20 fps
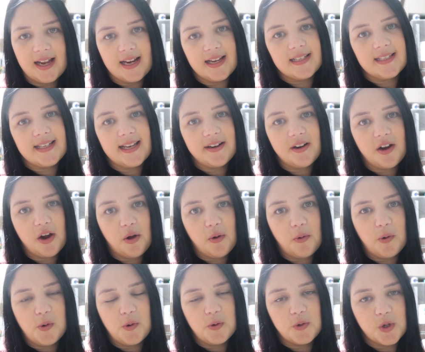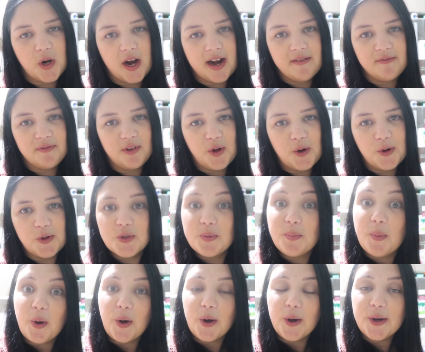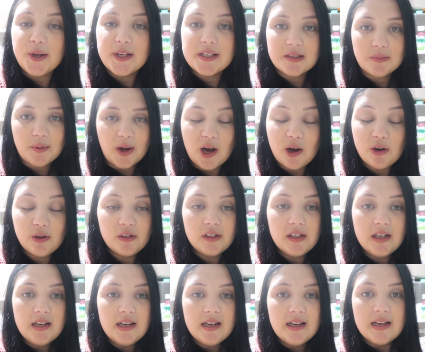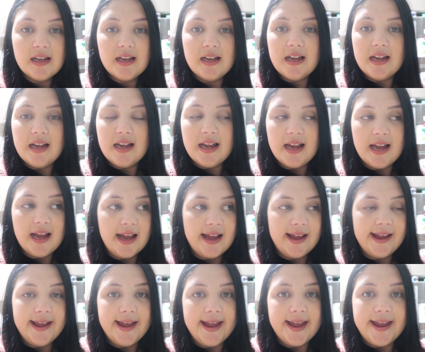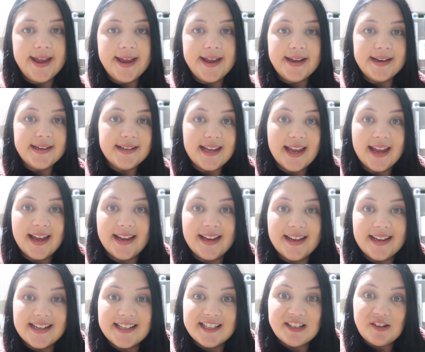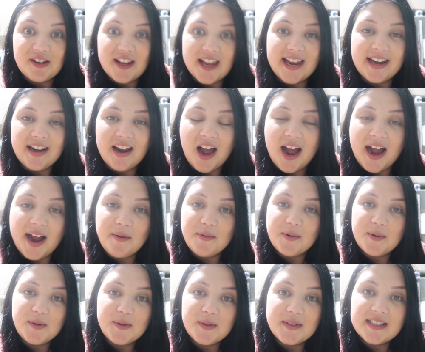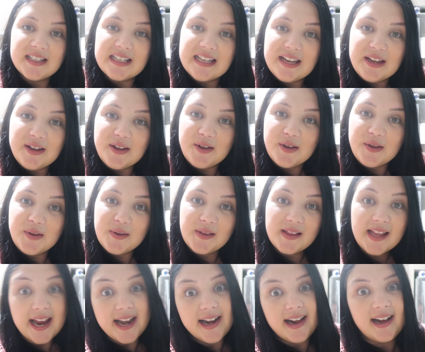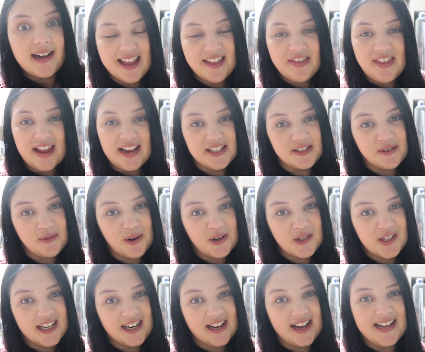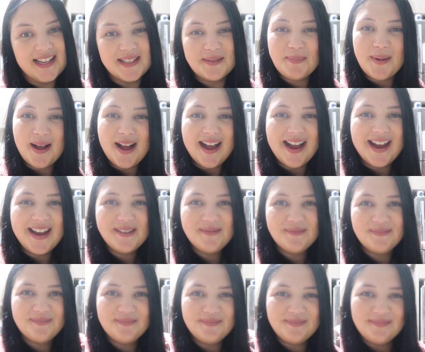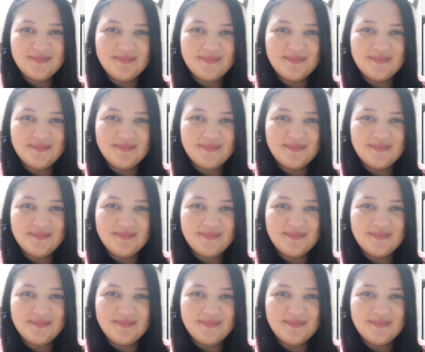like I said I will try and vlog tomorrow as well and yeah until then I will see you later thanks for watching guys bye